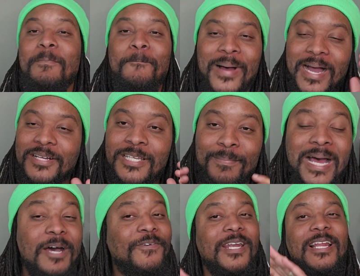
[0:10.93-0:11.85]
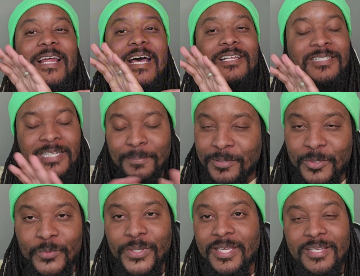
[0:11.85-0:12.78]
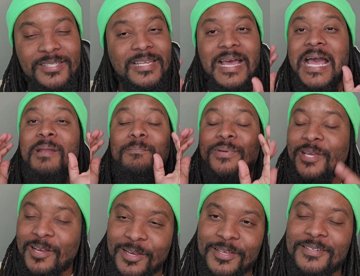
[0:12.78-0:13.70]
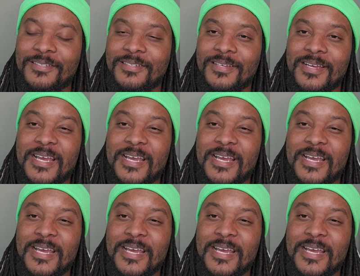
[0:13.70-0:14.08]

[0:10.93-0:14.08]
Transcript: back to back for the last couple of weeks and beyond?